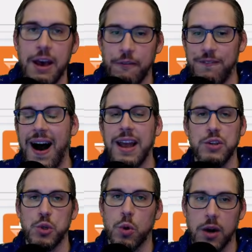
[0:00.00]

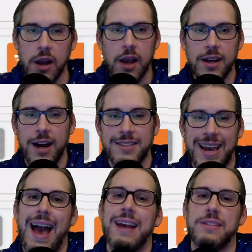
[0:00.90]
find your
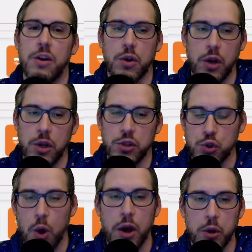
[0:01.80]
attacks that are going to
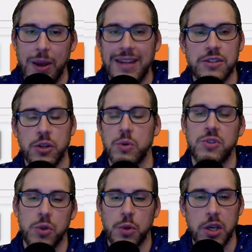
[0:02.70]
draw you into
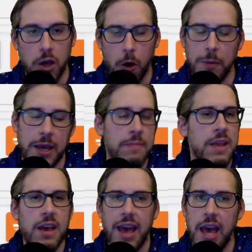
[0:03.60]
Tsukiyomi
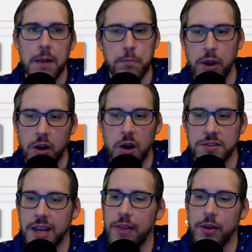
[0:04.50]
and bring it all
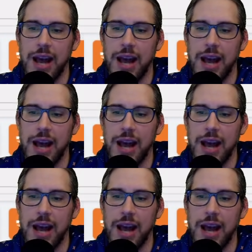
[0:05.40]
together.